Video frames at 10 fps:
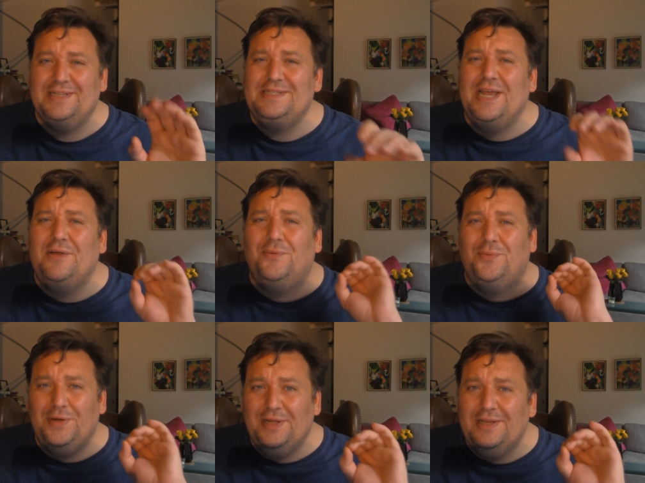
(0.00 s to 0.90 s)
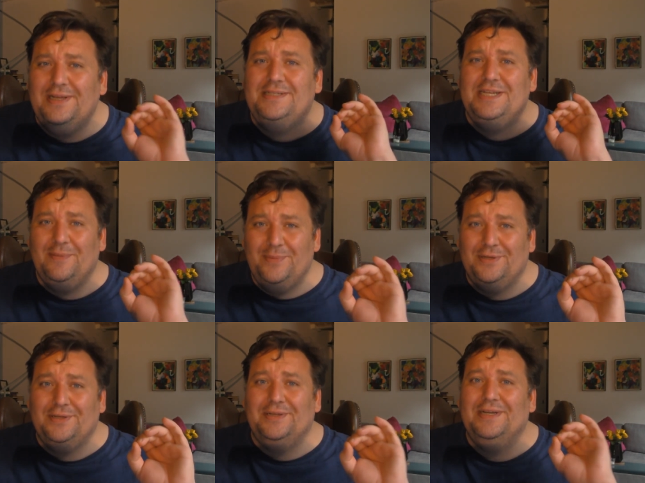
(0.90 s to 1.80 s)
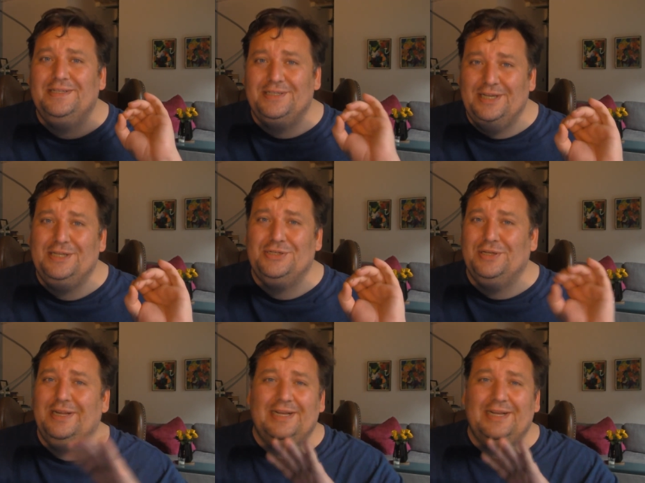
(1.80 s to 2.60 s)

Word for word: It's like really typical Indonesian.